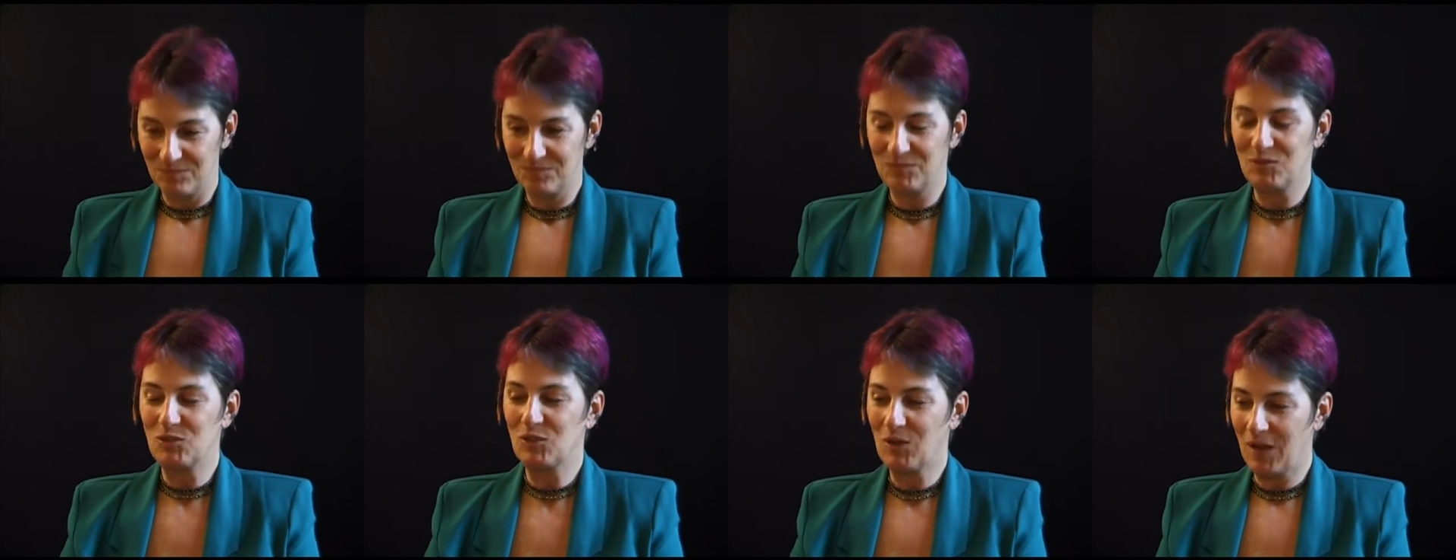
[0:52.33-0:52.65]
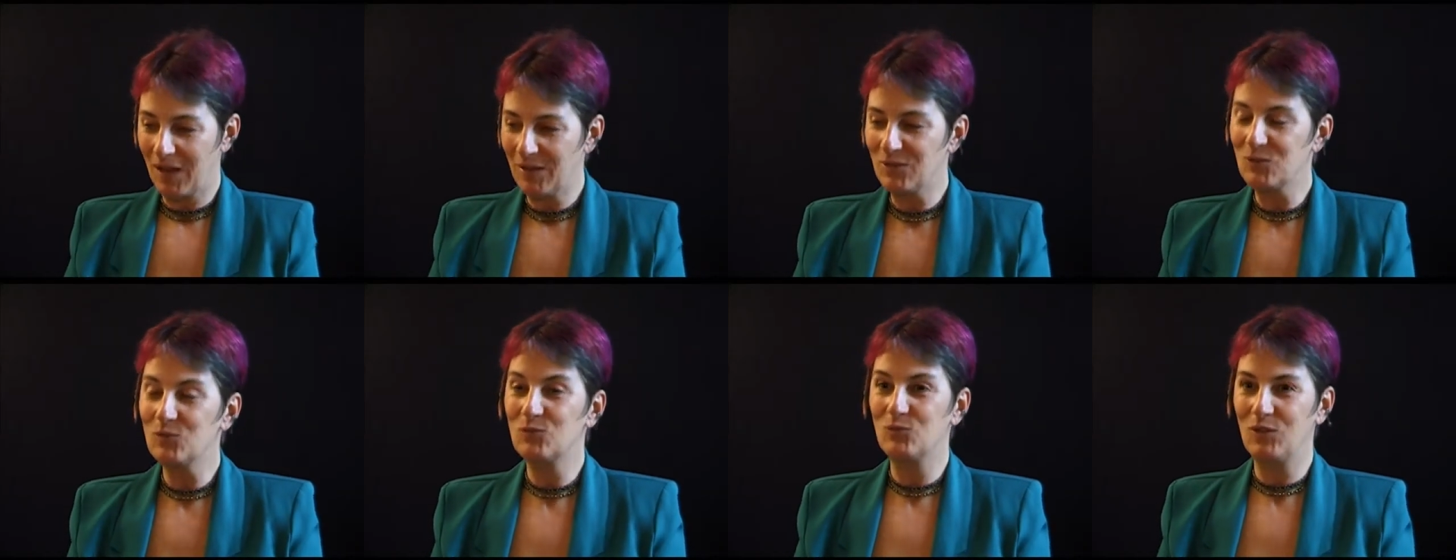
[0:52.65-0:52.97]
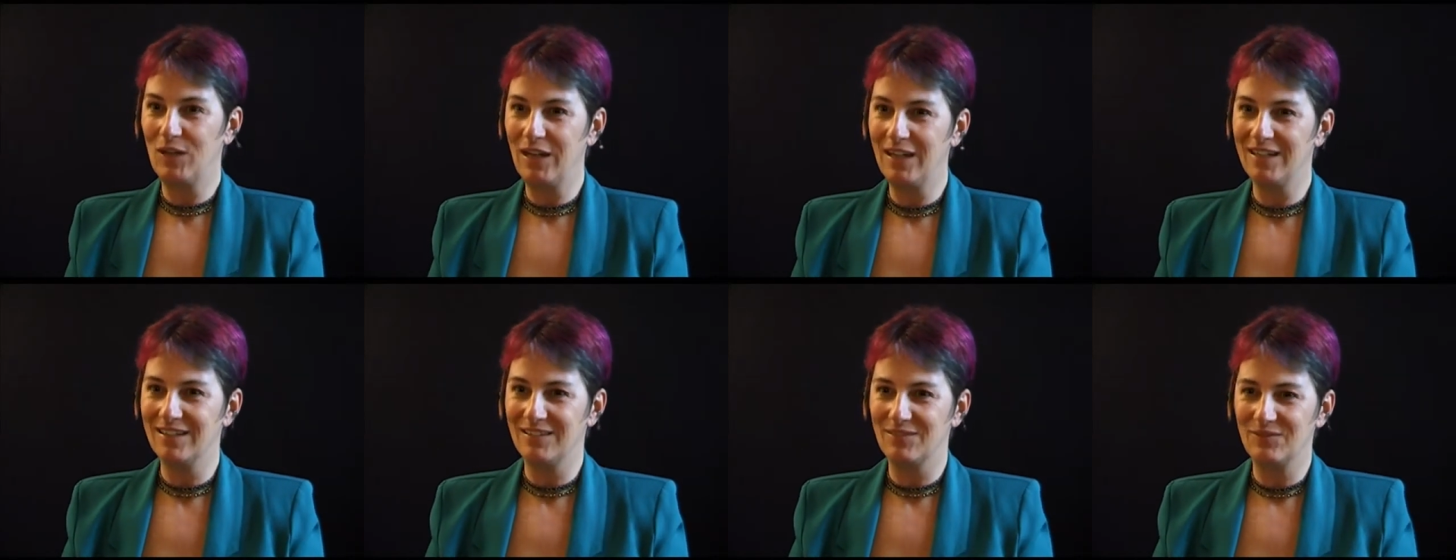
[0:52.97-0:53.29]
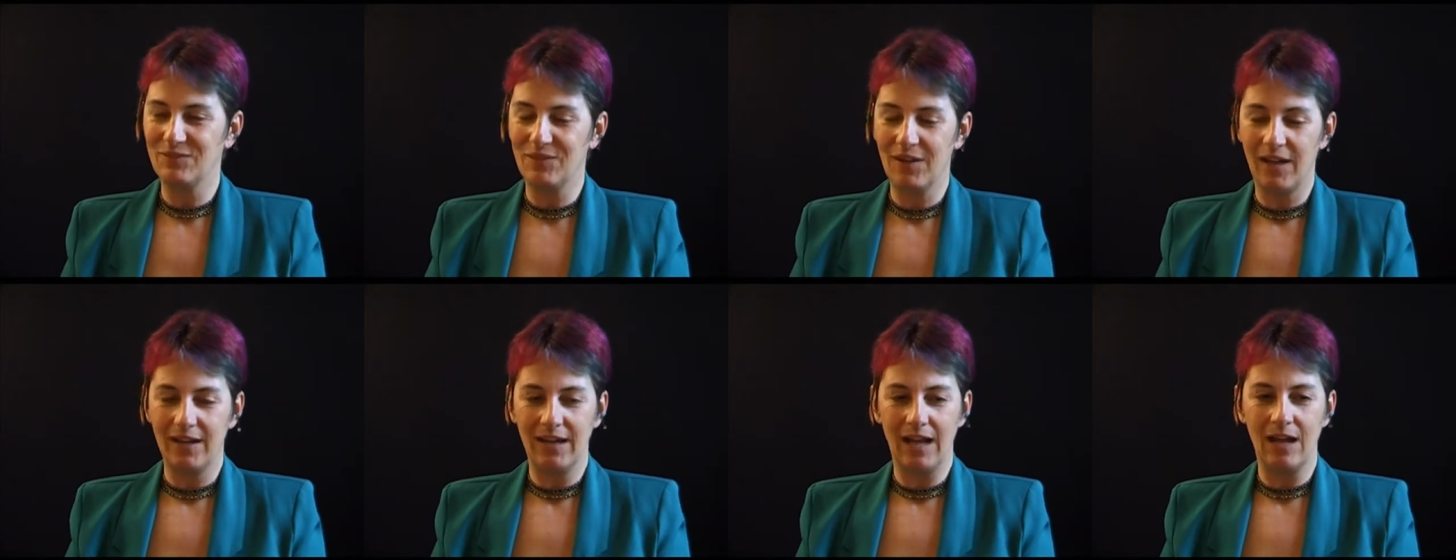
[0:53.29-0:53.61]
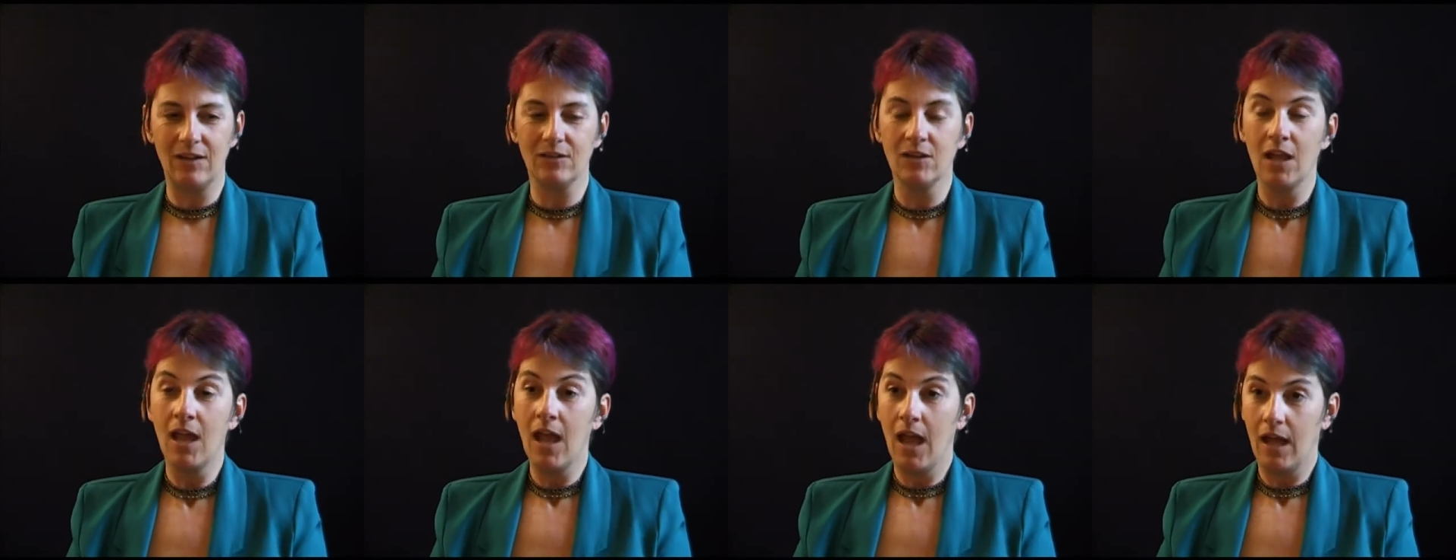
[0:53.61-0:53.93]
Which I had to read and find
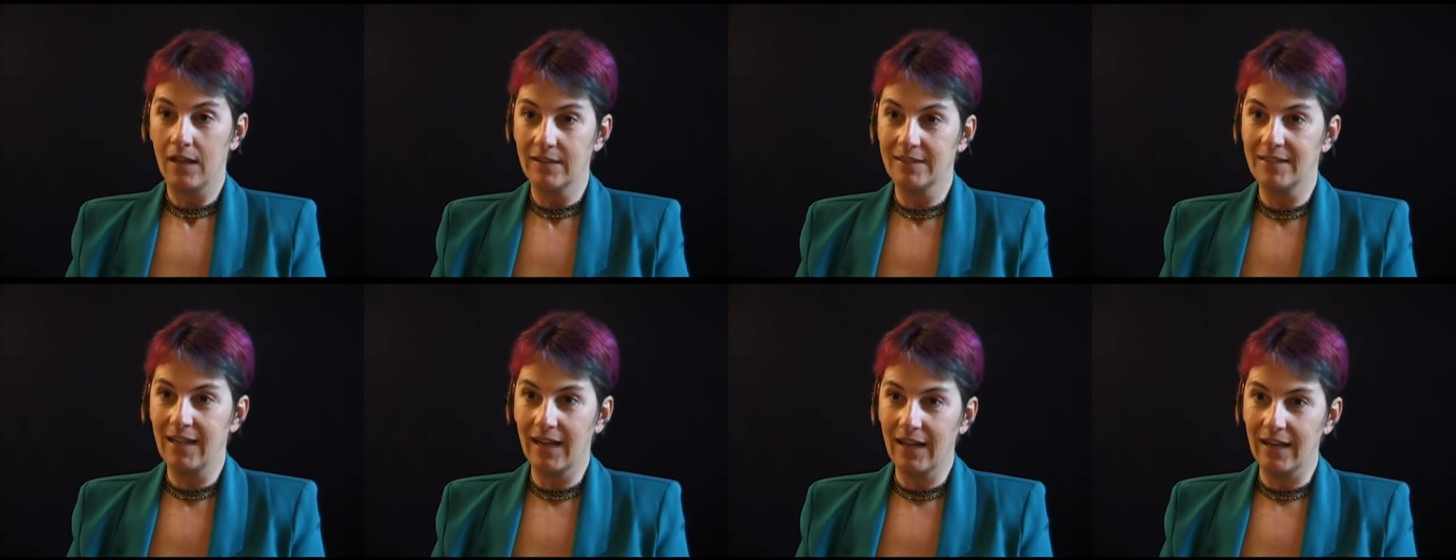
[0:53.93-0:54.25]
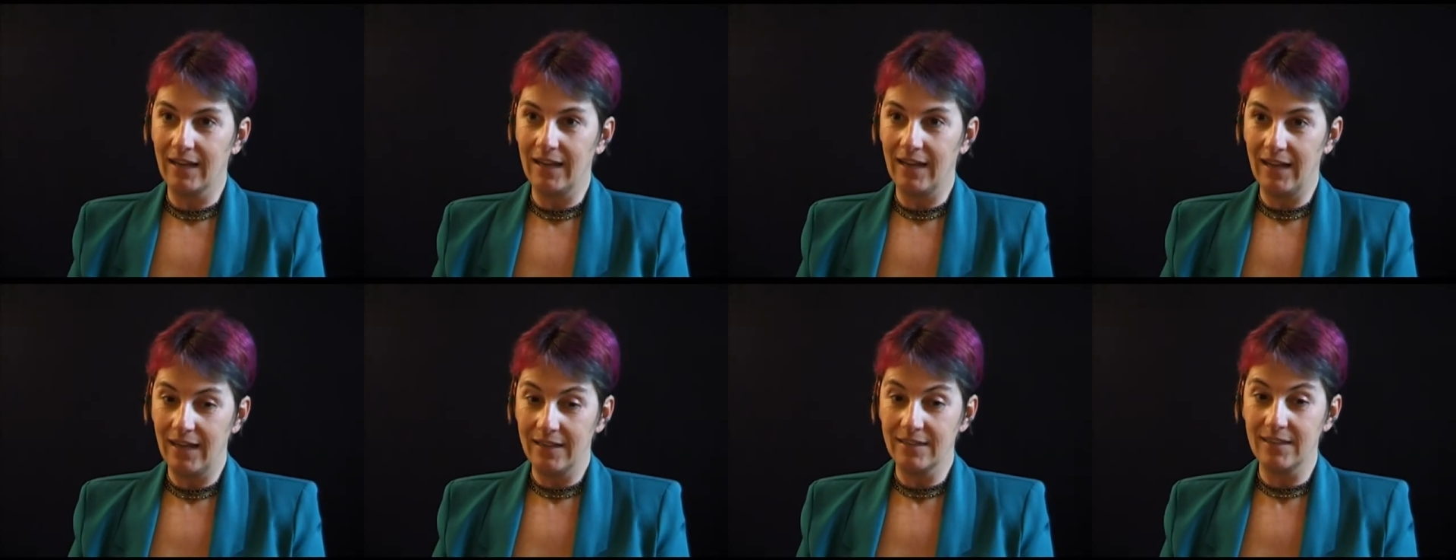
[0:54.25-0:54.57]
out. And secondly,